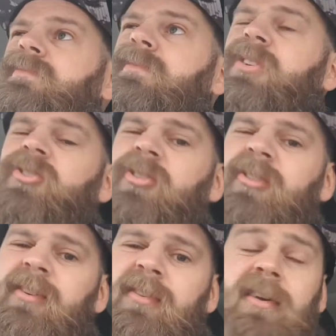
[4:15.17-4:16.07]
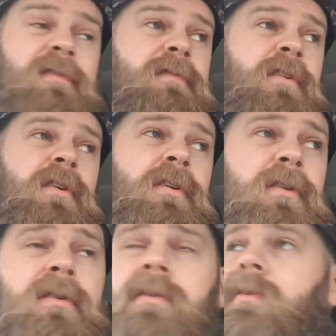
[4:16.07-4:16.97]
logistic stuff for
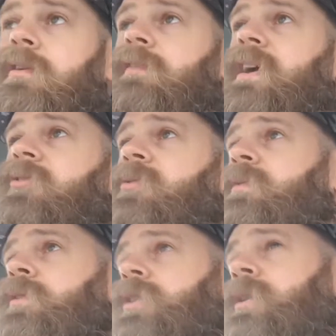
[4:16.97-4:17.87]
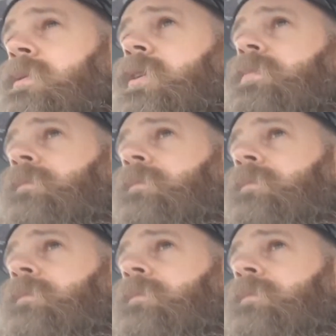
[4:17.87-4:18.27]
events that we've got coming up.